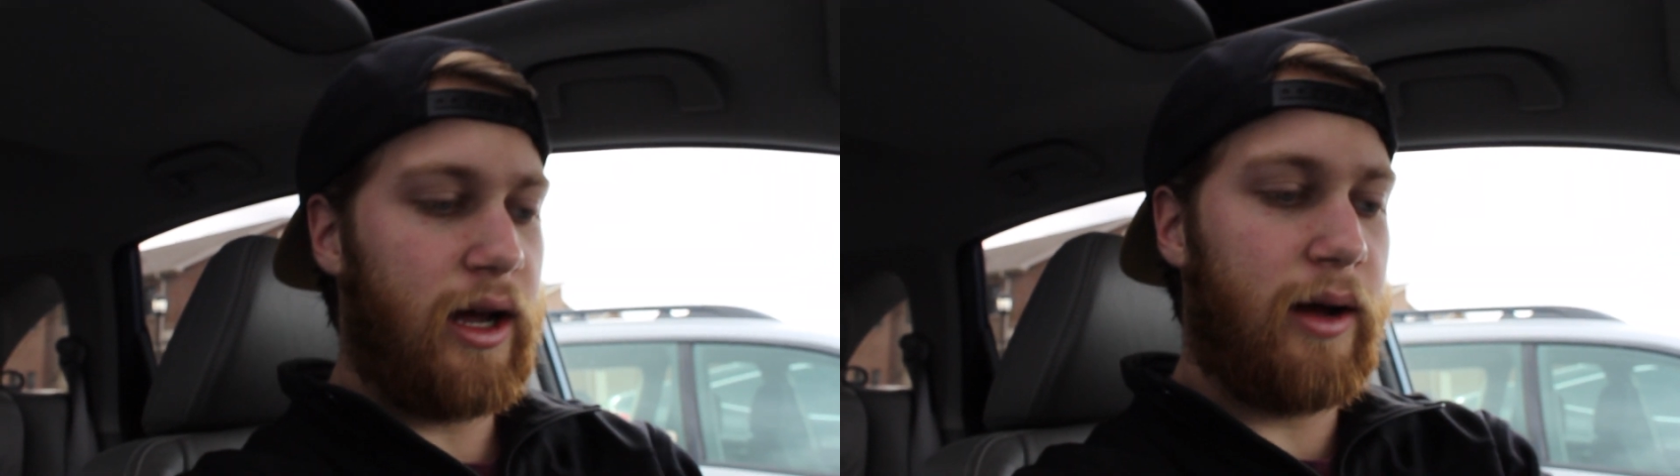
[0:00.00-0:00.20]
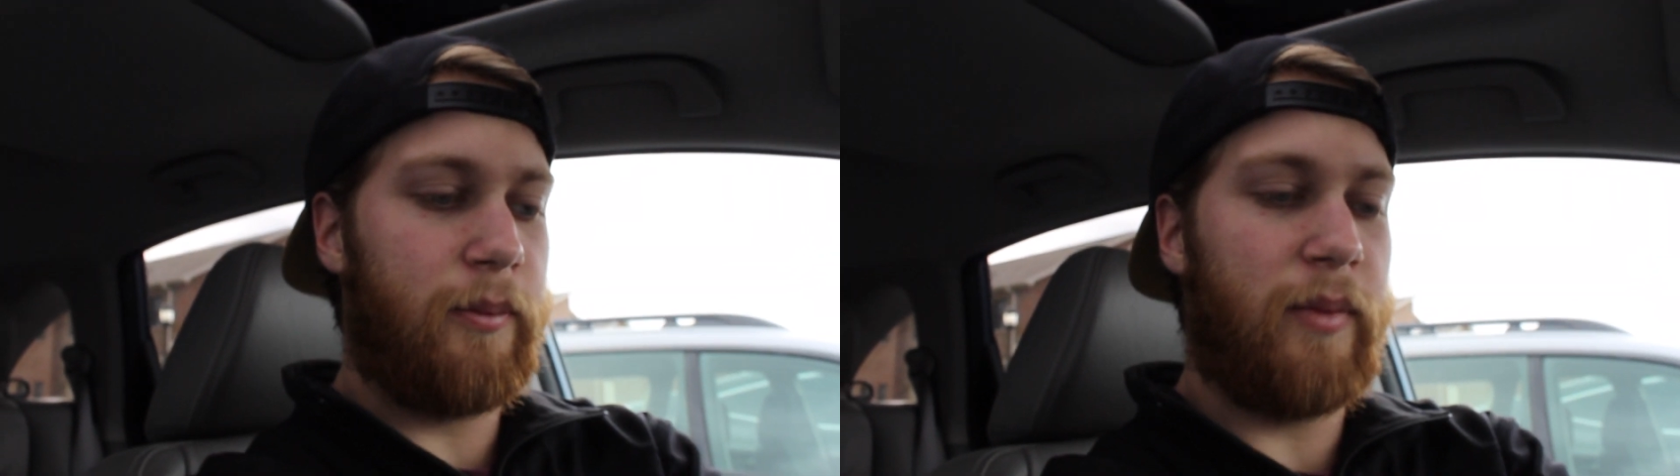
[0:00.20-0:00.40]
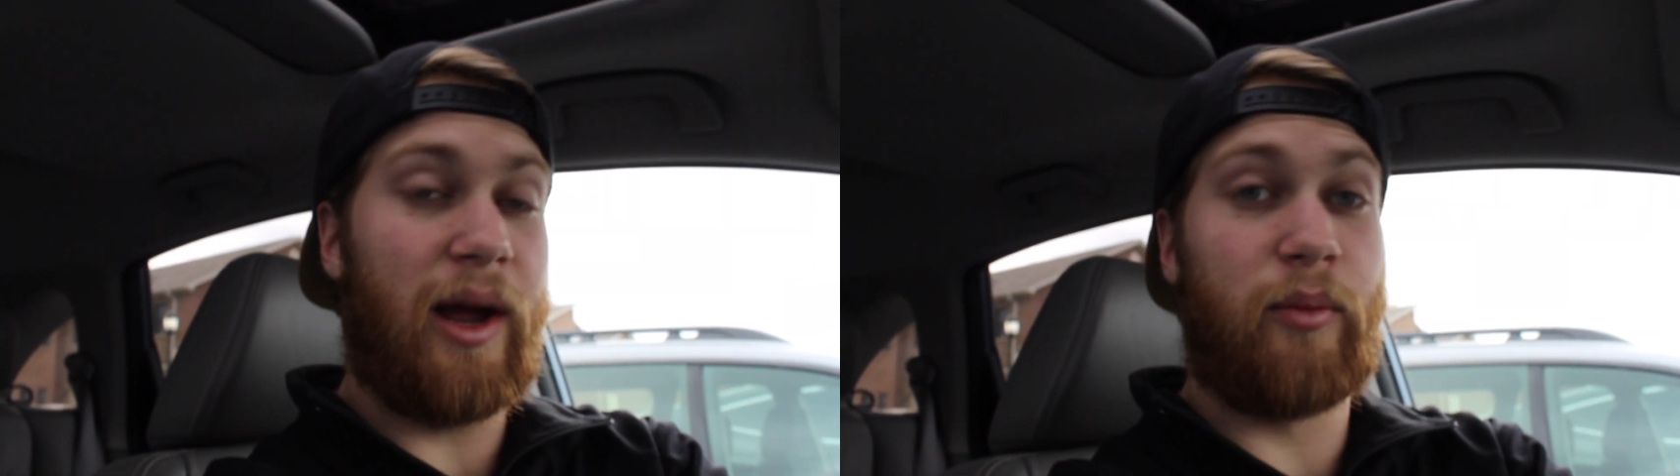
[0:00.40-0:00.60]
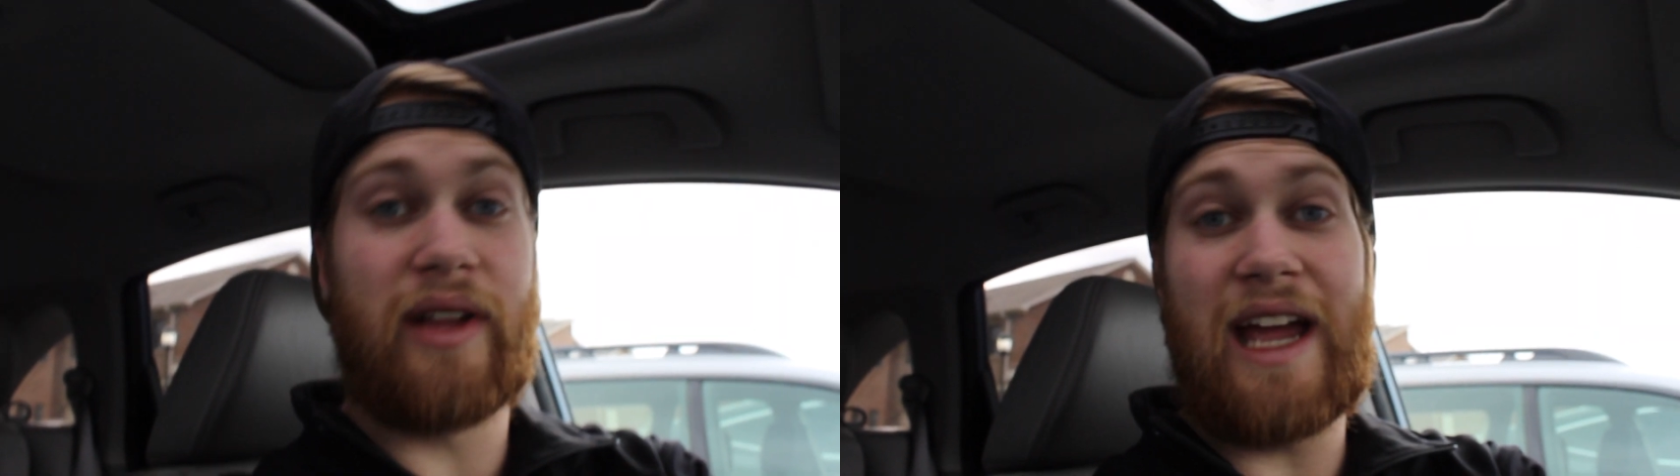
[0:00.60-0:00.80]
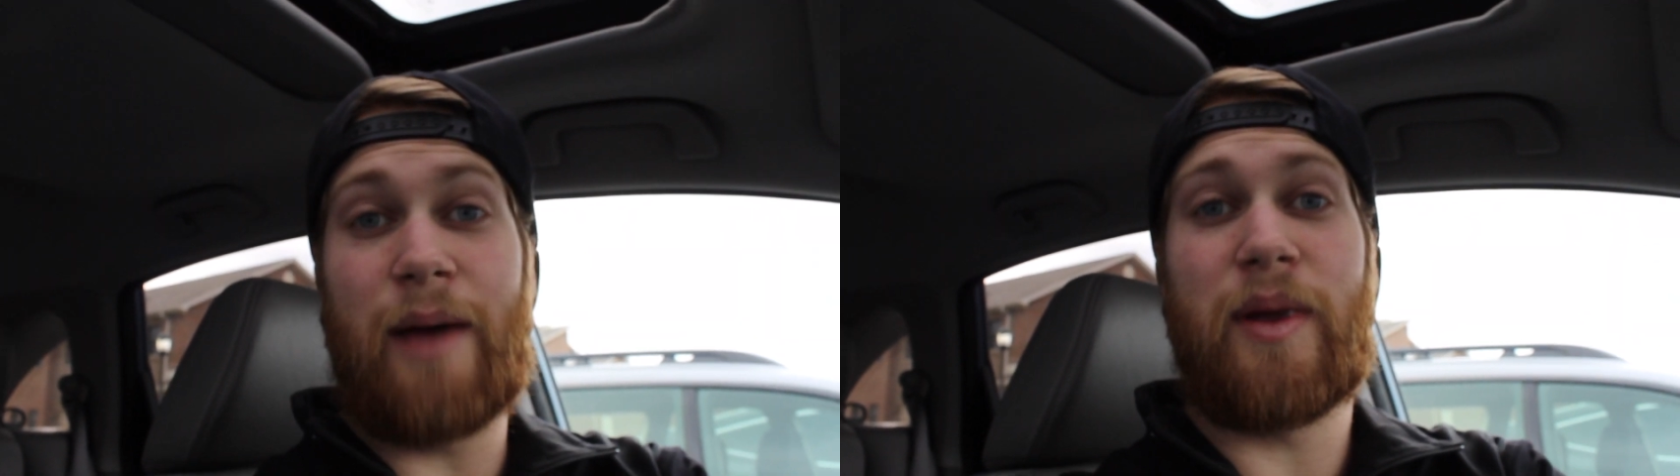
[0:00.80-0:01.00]
I'm
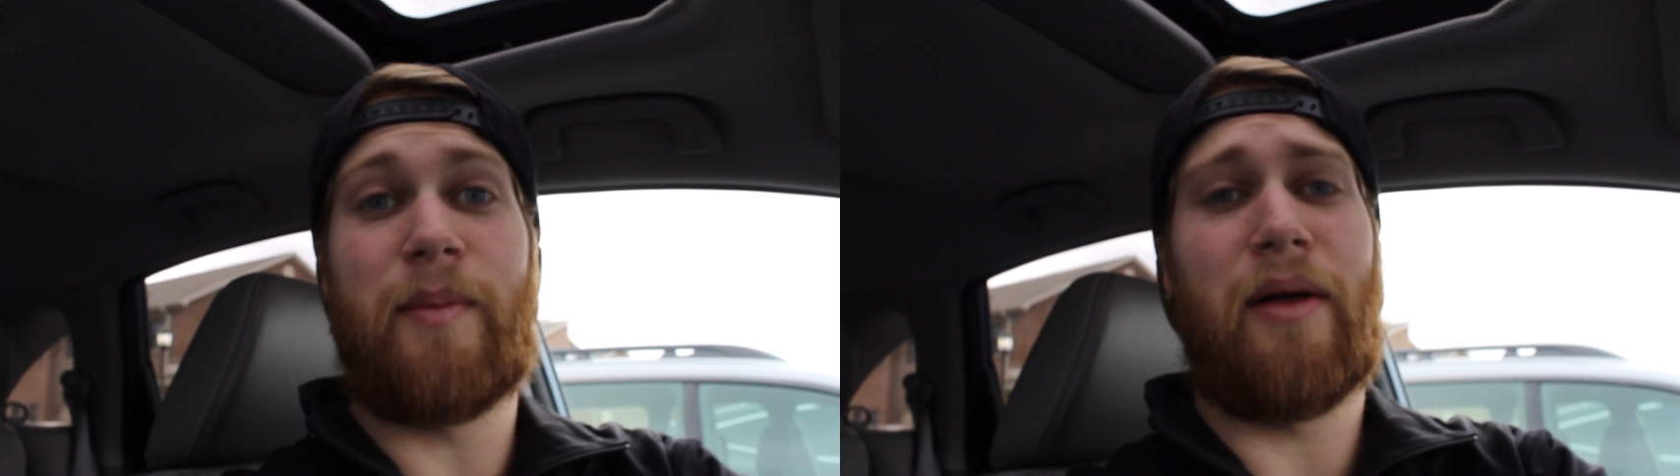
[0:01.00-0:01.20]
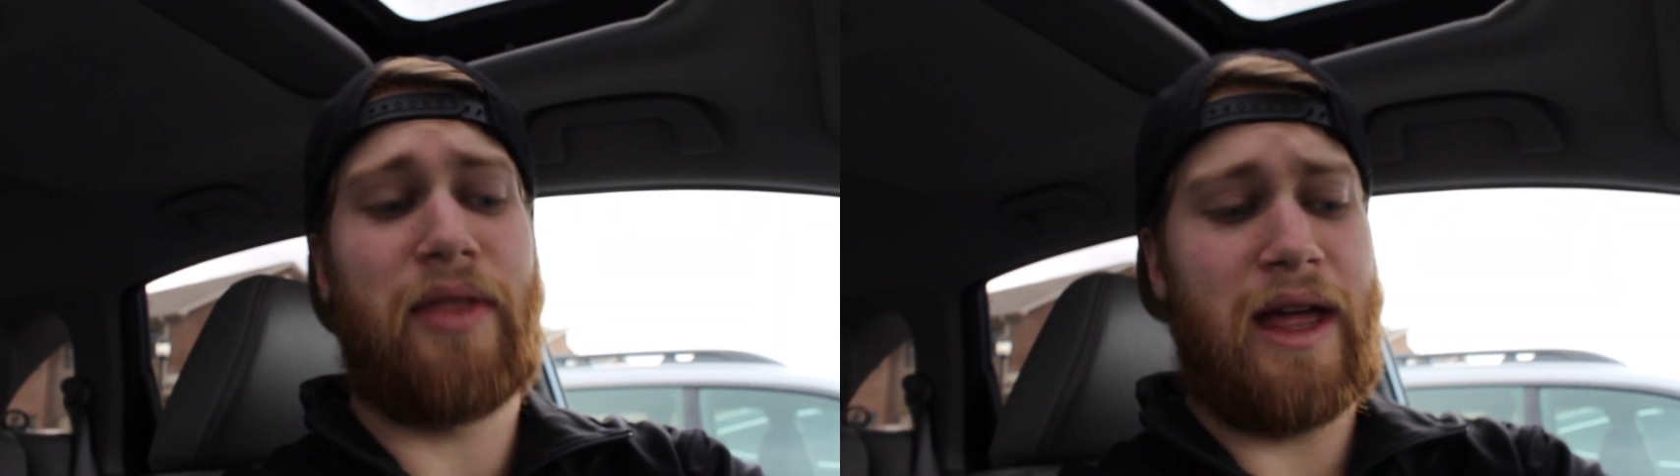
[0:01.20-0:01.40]
really happy about